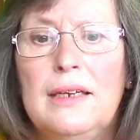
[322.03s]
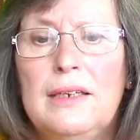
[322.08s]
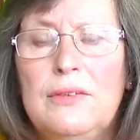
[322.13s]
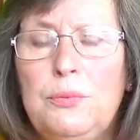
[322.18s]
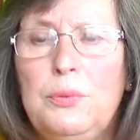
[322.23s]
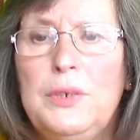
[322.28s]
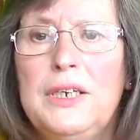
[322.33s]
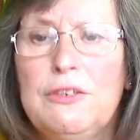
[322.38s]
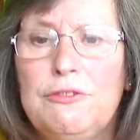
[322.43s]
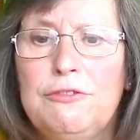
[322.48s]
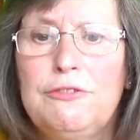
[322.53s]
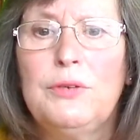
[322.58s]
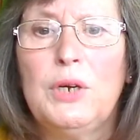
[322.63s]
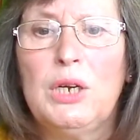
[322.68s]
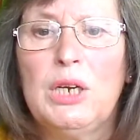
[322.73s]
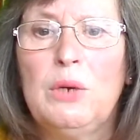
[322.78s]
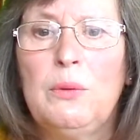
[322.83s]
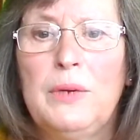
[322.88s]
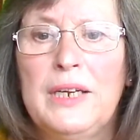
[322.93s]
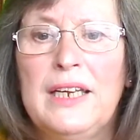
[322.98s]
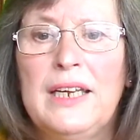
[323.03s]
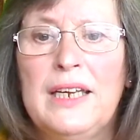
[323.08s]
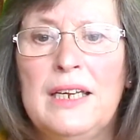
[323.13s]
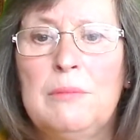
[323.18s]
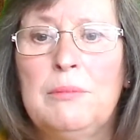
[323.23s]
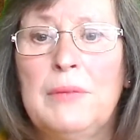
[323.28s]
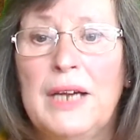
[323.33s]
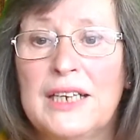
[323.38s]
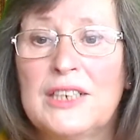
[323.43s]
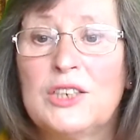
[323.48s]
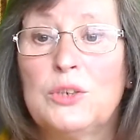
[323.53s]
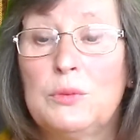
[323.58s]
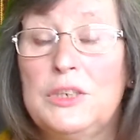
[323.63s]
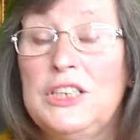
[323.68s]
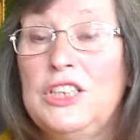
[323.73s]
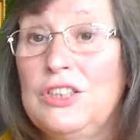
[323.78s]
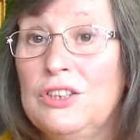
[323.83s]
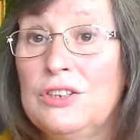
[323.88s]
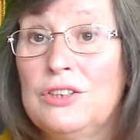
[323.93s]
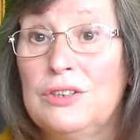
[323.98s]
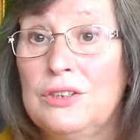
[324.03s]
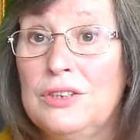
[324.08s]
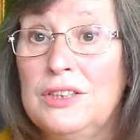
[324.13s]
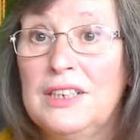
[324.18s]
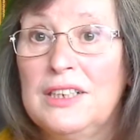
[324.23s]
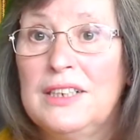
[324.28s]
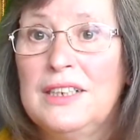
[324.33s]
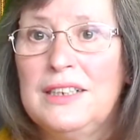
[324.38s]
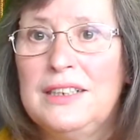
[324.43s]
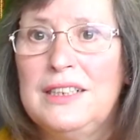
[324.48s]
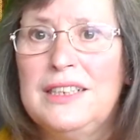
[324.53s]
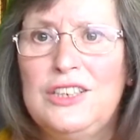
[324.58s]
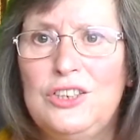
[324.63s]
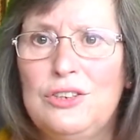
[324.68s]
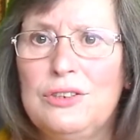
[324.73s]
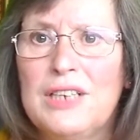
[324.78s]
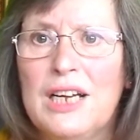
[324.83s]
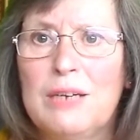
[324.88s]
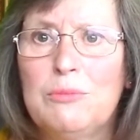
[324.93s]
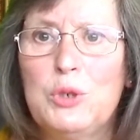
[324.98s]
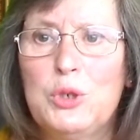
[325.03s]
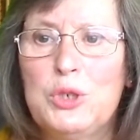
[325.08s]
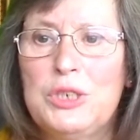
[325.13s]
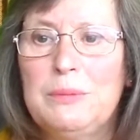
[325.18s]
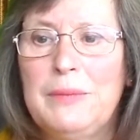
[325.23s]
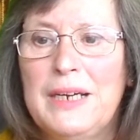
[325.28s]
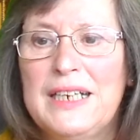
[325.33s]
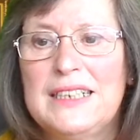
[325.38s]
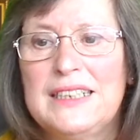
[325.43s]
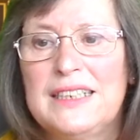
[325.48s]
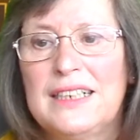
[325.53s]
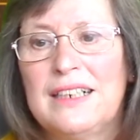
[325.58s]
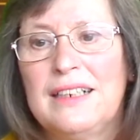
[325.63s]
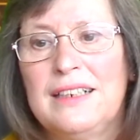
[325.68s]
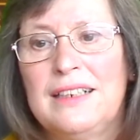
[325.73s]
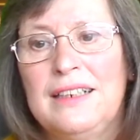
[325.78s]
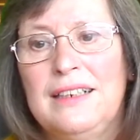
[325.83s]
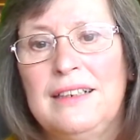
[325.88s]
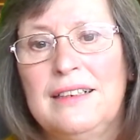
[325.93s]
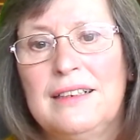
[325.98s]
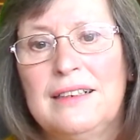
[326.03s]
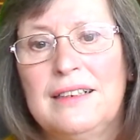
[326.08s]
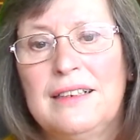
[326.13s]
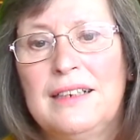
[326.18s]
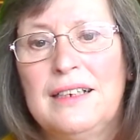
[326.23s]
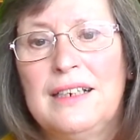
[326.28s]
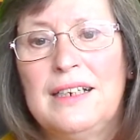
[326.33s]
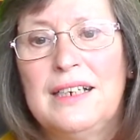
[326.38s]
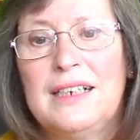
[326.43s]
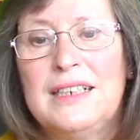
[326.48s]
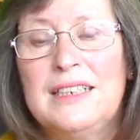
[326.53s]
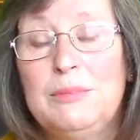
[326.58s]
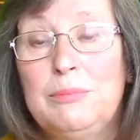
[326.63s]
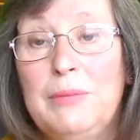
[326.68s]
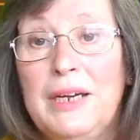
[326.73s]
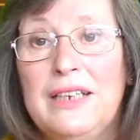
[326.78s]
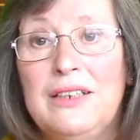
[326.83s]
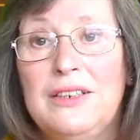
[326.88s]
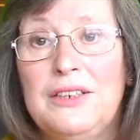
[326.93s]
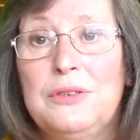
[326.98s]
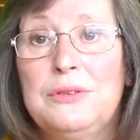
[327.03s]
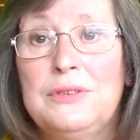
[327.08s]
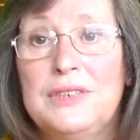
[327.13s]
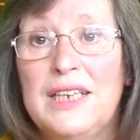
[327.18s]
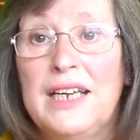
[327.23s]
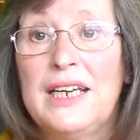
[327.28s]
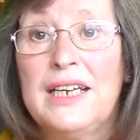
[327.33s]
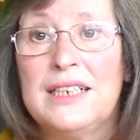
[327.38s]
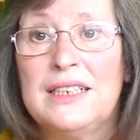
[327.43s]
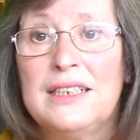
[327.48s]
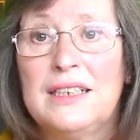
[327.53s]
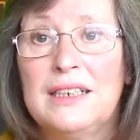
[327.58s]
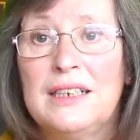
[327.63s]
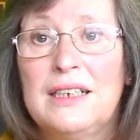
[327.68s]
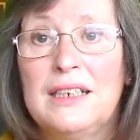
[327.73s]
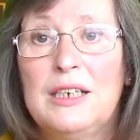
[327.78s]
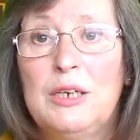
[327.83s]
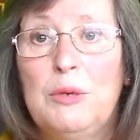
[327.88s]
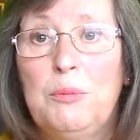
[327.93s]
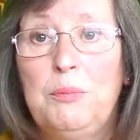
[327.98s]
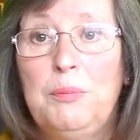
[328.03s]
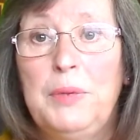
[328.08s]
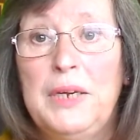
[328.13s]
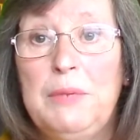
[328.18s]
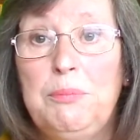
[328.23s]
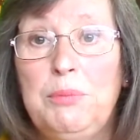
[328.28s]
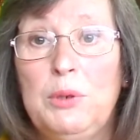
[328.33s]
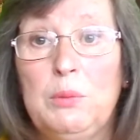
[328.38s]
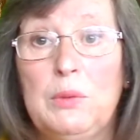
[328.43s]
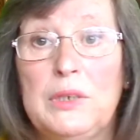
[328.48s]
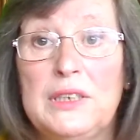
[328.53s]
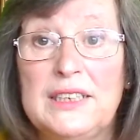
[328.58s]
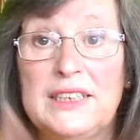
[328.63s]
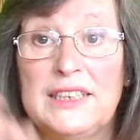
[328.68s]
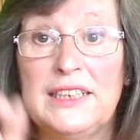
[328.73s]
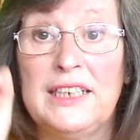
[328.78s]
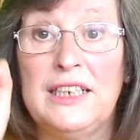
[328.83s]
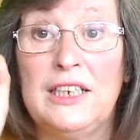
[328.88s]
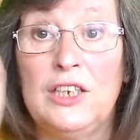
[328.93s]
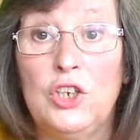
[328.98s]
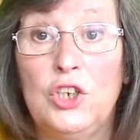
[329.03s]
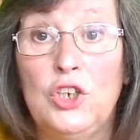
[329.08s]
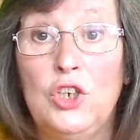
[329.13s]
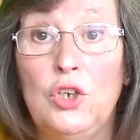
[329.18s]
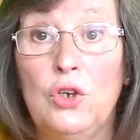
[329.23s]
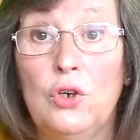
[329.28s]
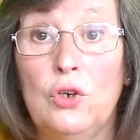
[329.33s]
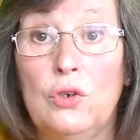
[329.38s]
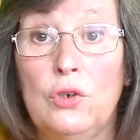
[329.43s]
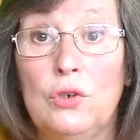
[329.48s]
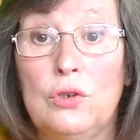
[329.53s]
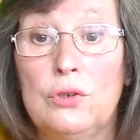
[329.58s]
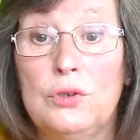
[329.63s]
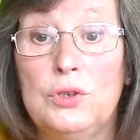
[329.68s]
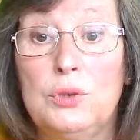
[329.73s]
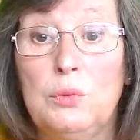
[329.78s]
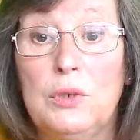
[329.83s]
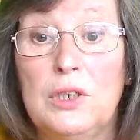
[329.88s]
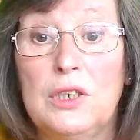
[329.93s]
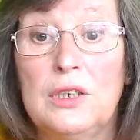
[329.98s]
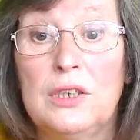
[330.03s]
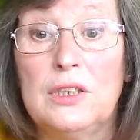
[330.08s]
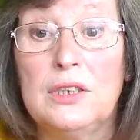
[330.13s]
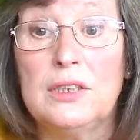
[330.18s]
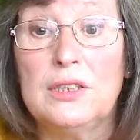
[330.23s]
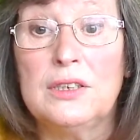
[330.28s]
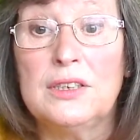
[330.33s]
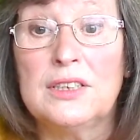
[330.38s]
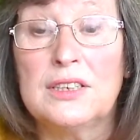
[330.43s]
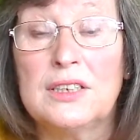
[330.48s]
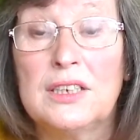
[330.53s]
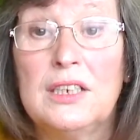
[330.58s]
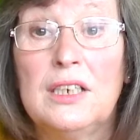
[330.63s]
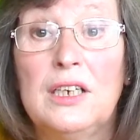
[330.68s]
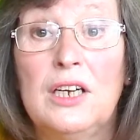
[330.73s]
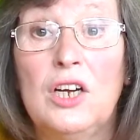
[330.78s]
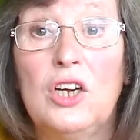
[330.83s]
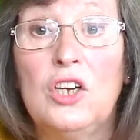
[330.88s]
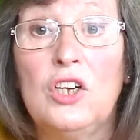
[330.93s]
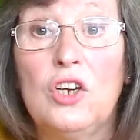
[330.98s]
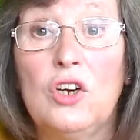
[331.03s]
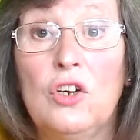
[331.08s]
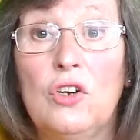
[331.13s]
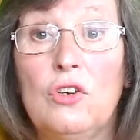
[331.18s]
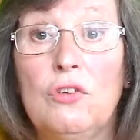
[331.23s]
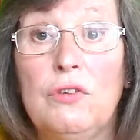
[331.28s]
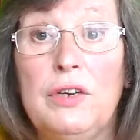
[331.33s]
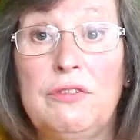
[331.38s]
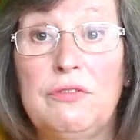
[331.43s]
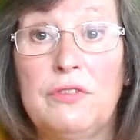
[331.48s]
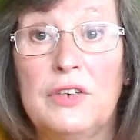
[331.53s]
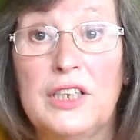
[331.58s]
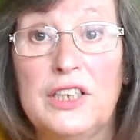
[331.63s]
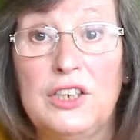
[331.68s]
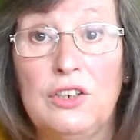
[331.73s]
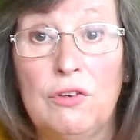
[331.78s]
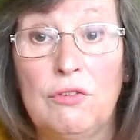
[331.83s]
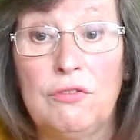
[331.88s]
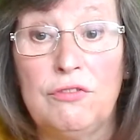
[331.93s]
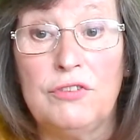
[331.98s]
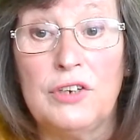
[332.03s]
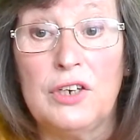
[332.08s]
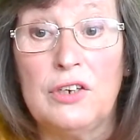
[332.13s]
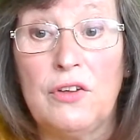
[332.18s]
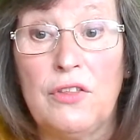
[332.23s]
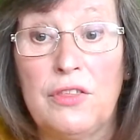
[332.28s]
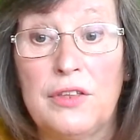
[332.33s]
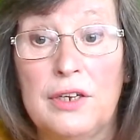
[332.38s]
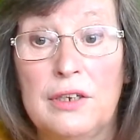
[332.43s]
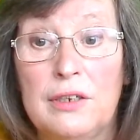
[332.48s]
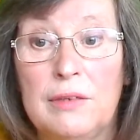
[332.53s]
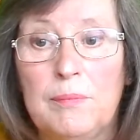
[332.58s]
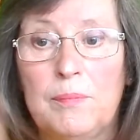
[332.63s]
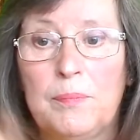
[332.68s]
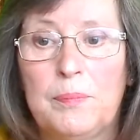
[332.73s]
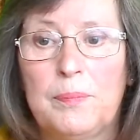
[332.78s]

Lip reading: If we are following him as we should, this should come automatically. As Matthew said, people will see your good works and glorify your Father.